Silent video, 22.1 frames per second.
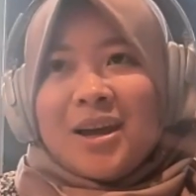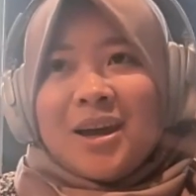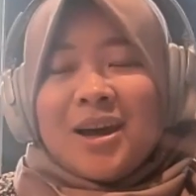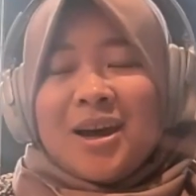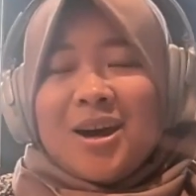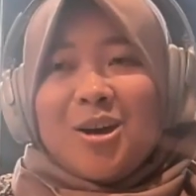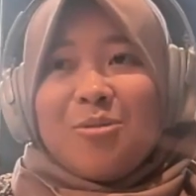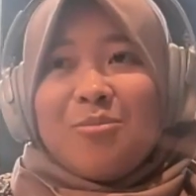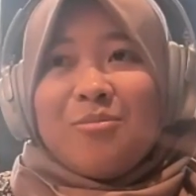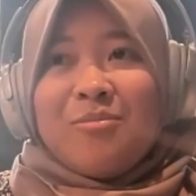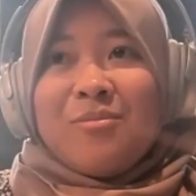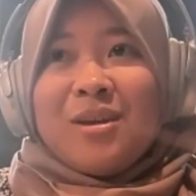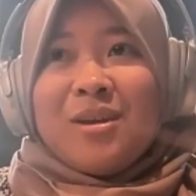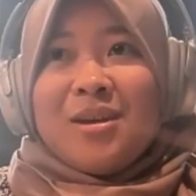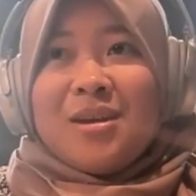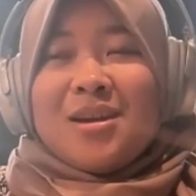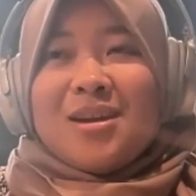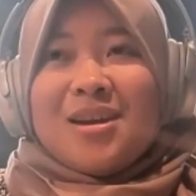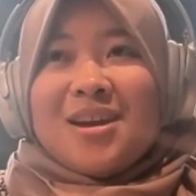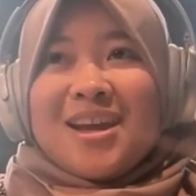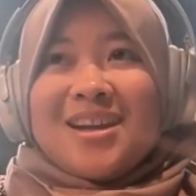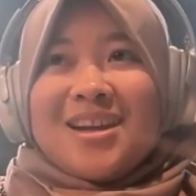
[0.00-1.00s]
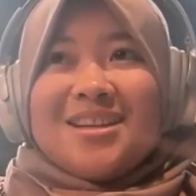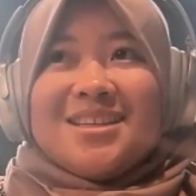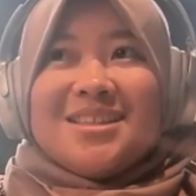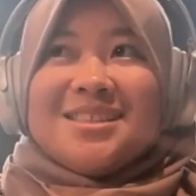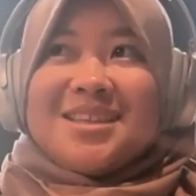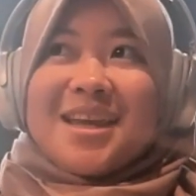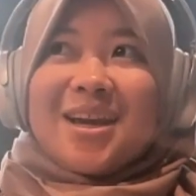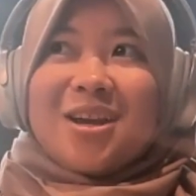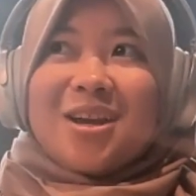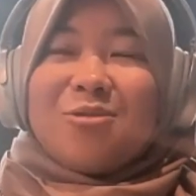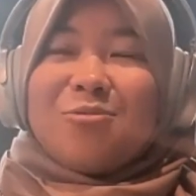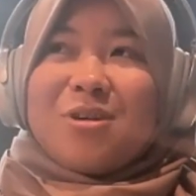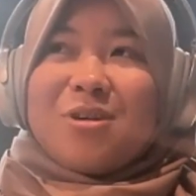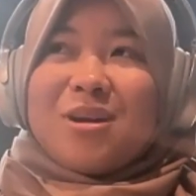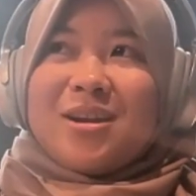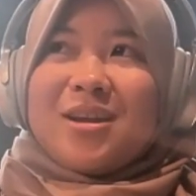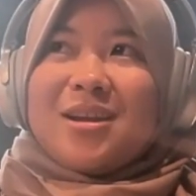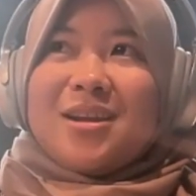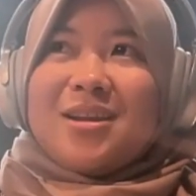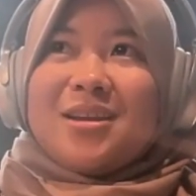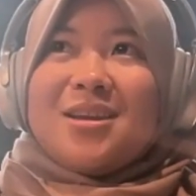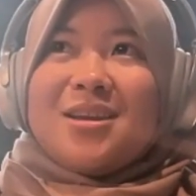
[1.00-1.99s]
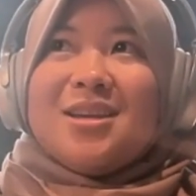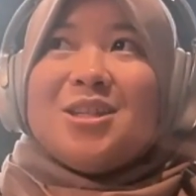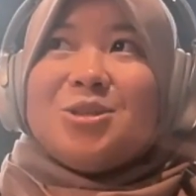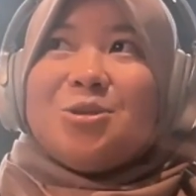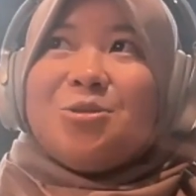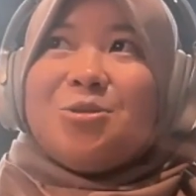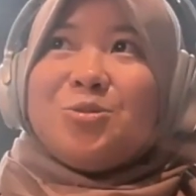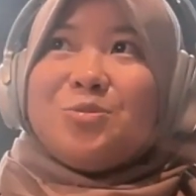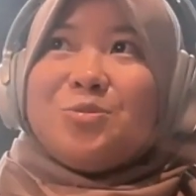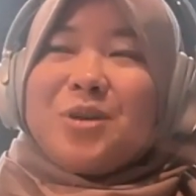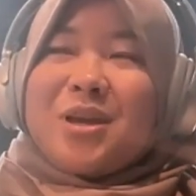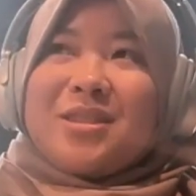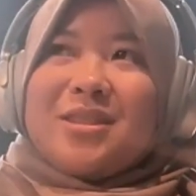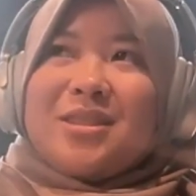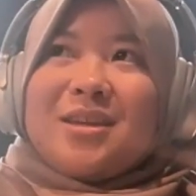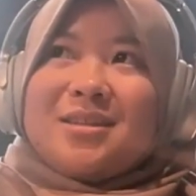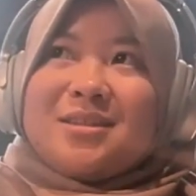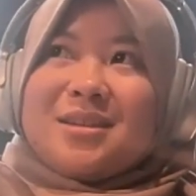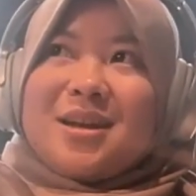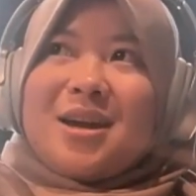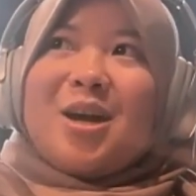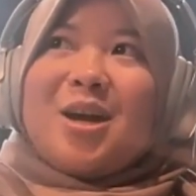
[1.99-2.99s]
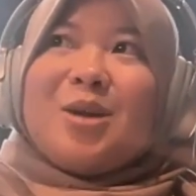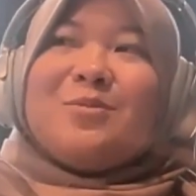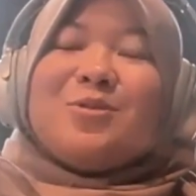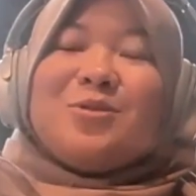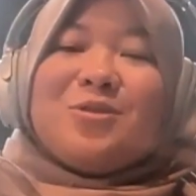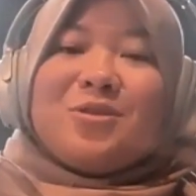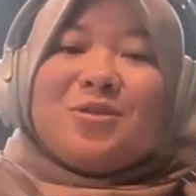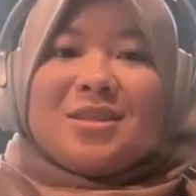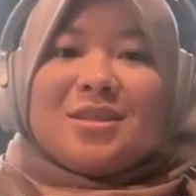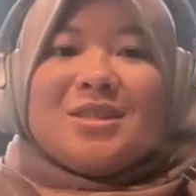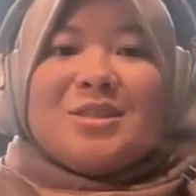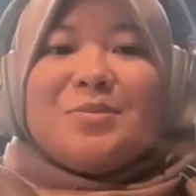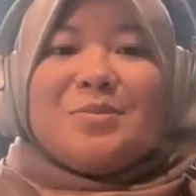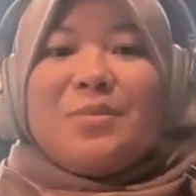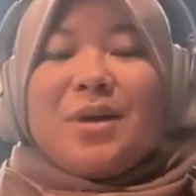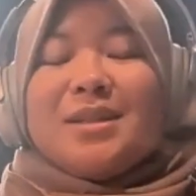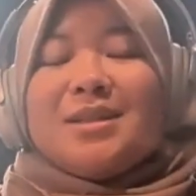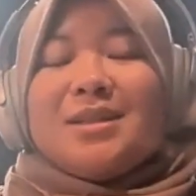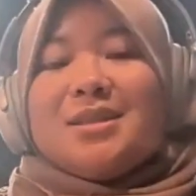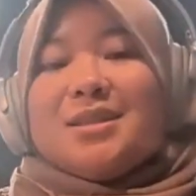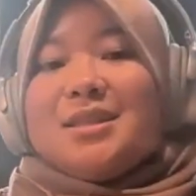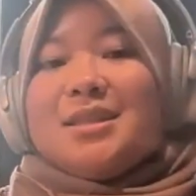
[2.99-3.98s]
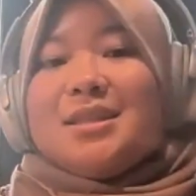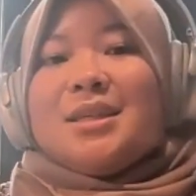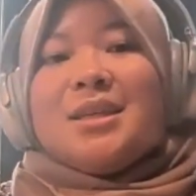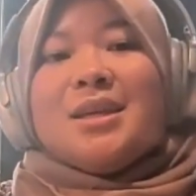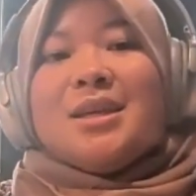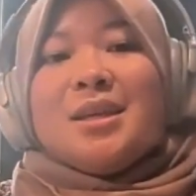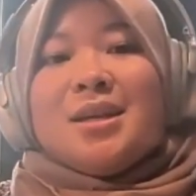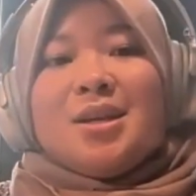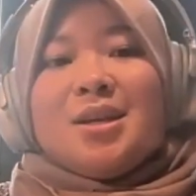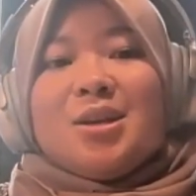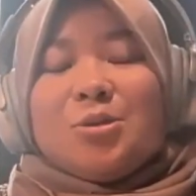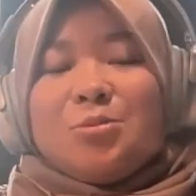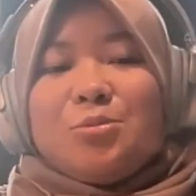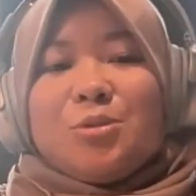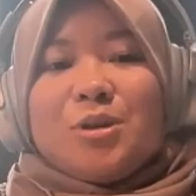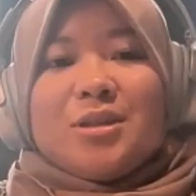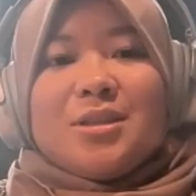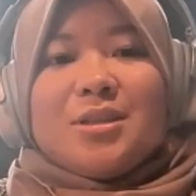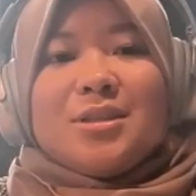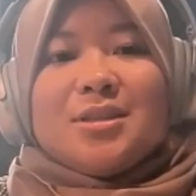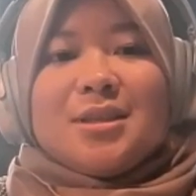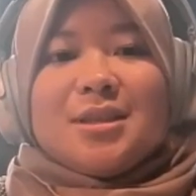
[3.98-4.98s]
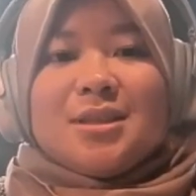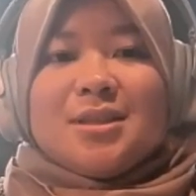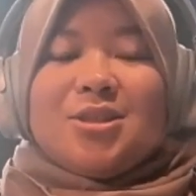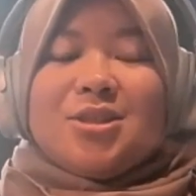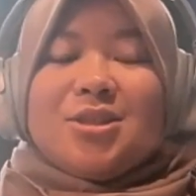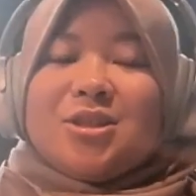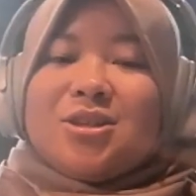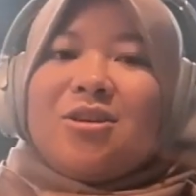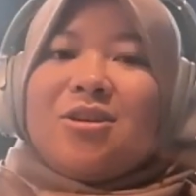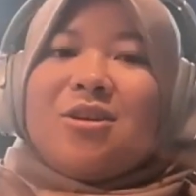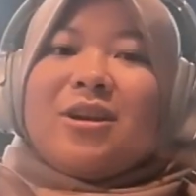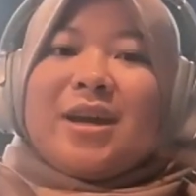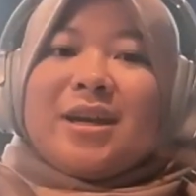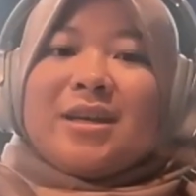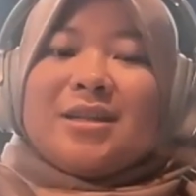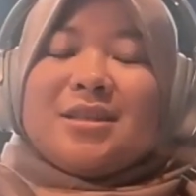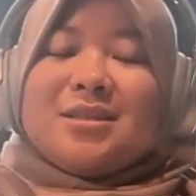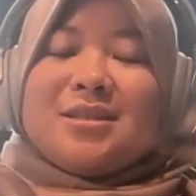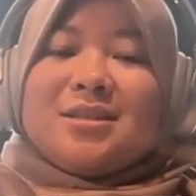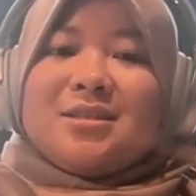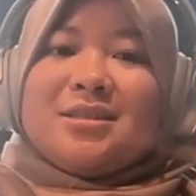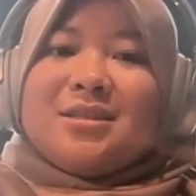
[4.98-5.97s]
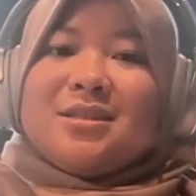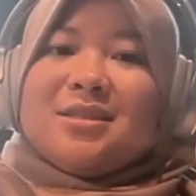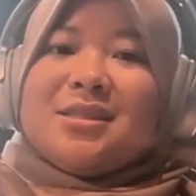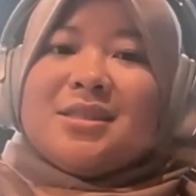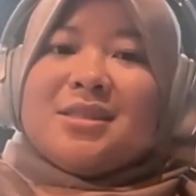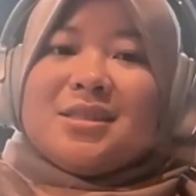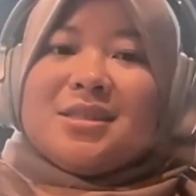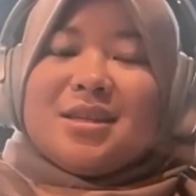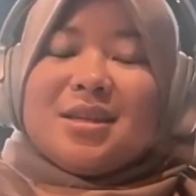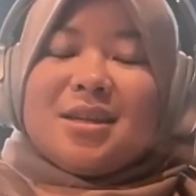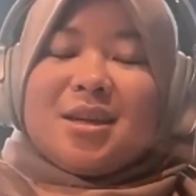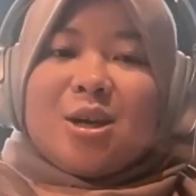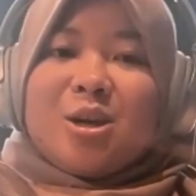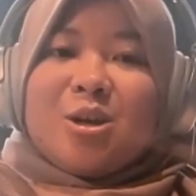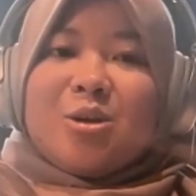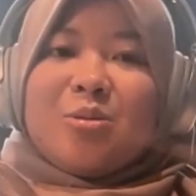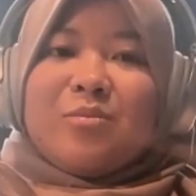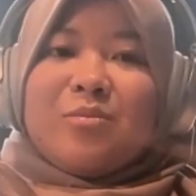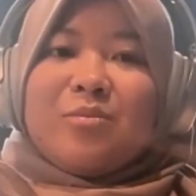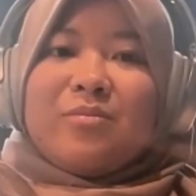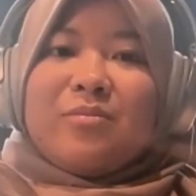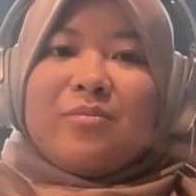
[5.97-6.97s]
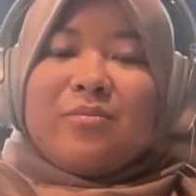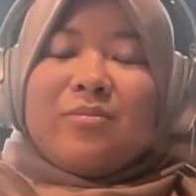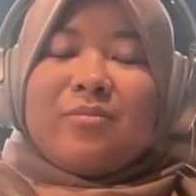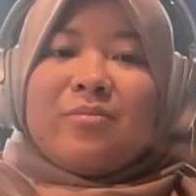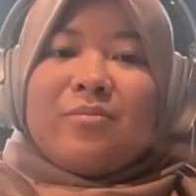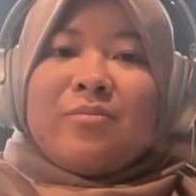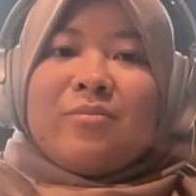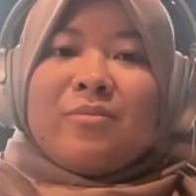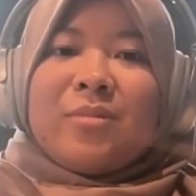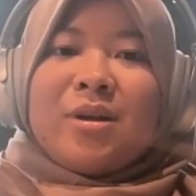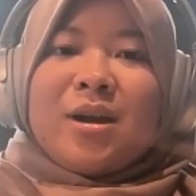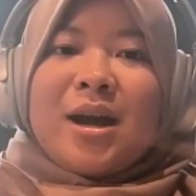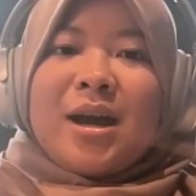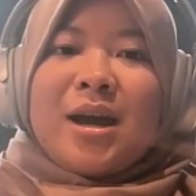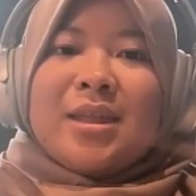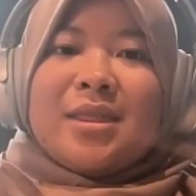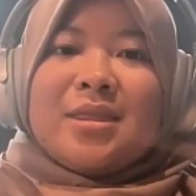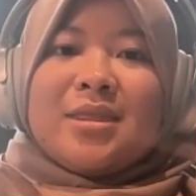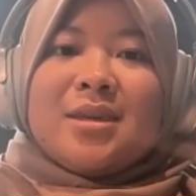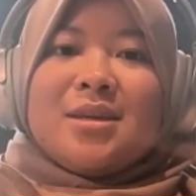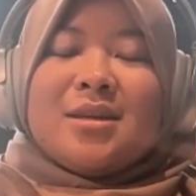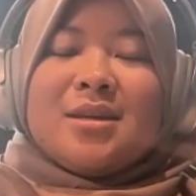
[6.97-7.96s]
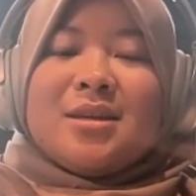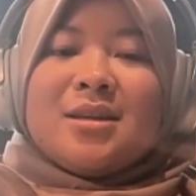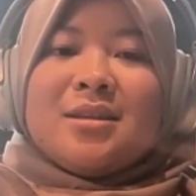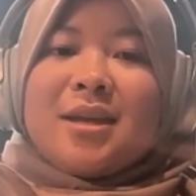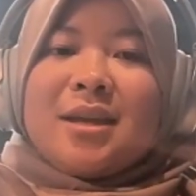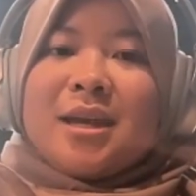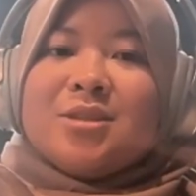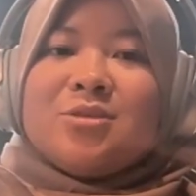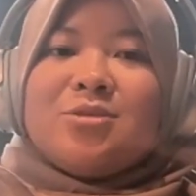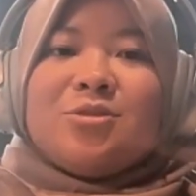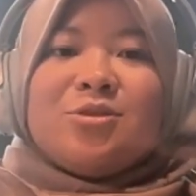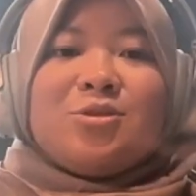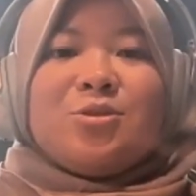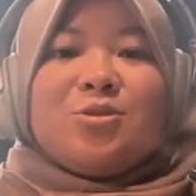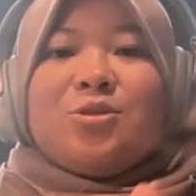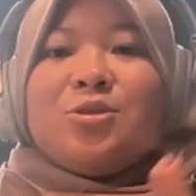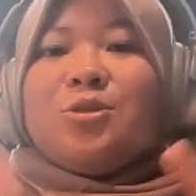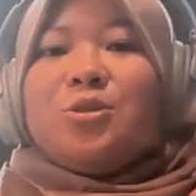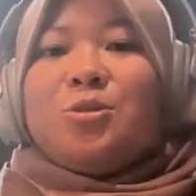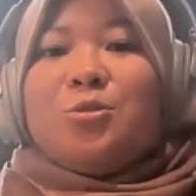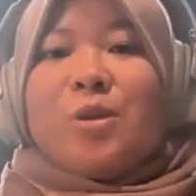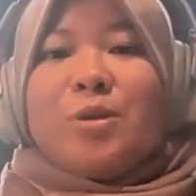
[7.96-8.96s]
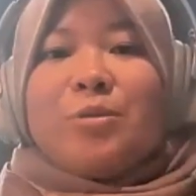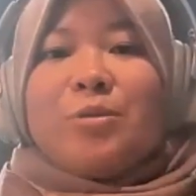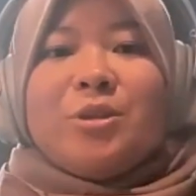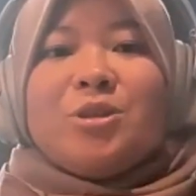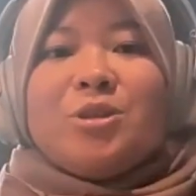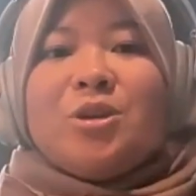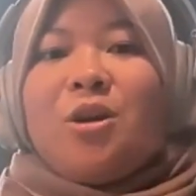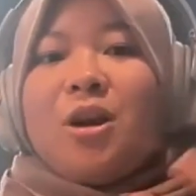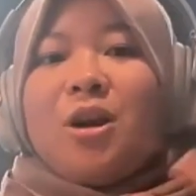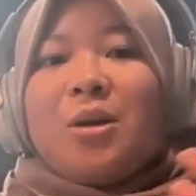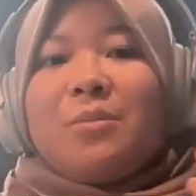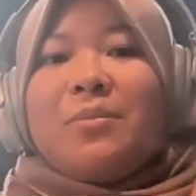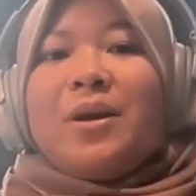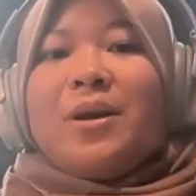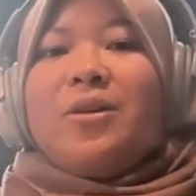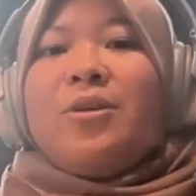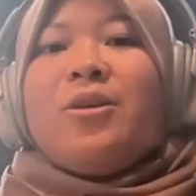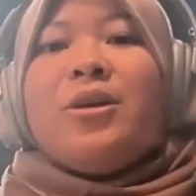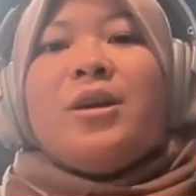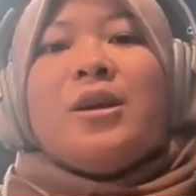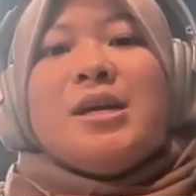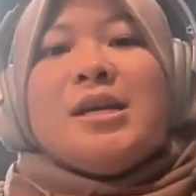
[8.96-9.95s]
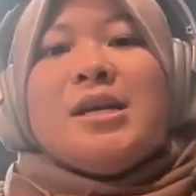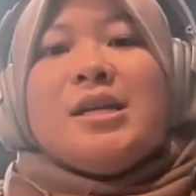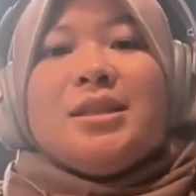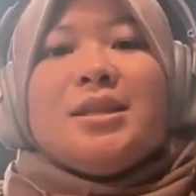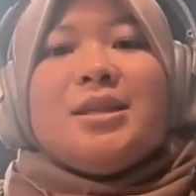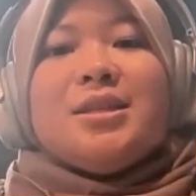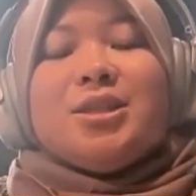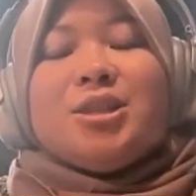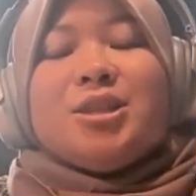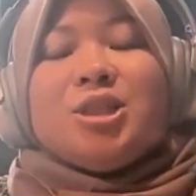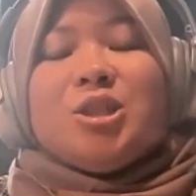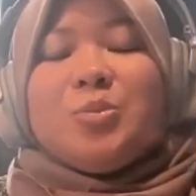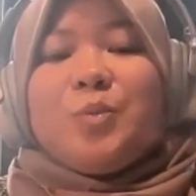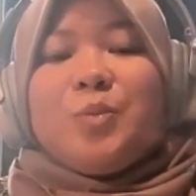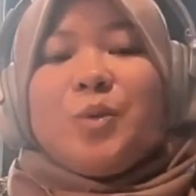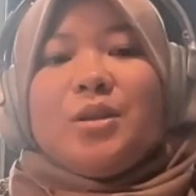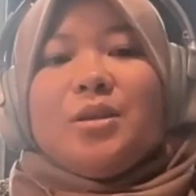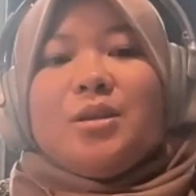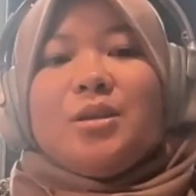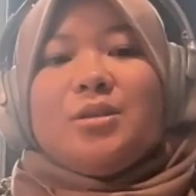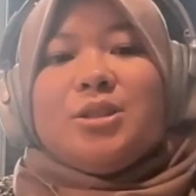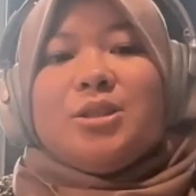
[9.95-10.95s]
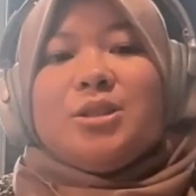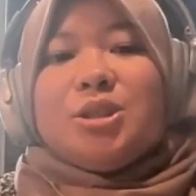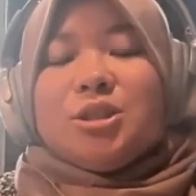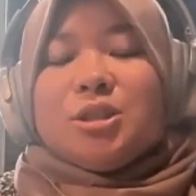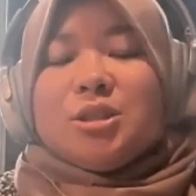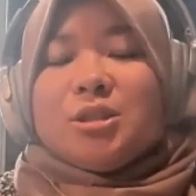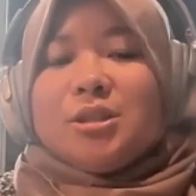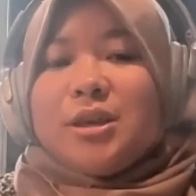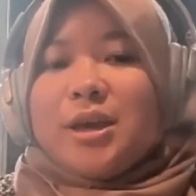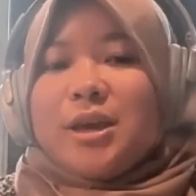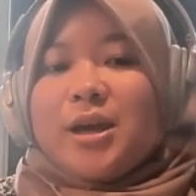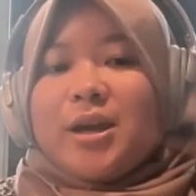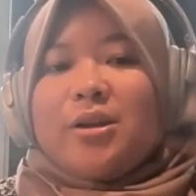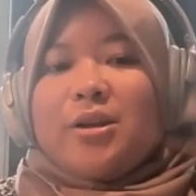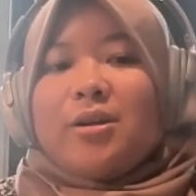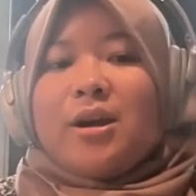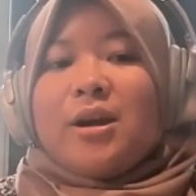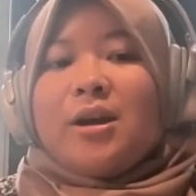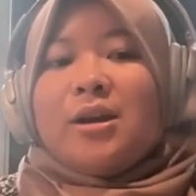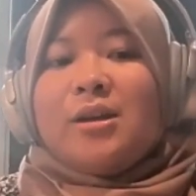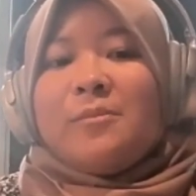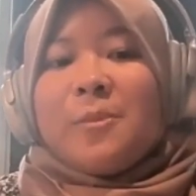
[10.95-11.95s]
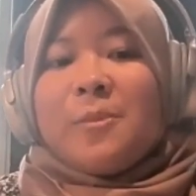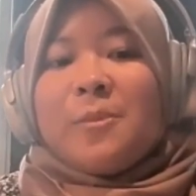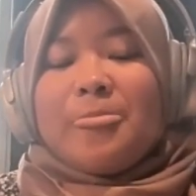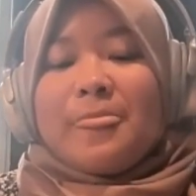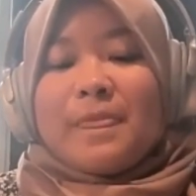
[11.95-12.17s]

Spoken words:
And the second one that he told me at that time, so this mentee, was interconnectedness. I think that's also, when we talk about leadership in the digital era,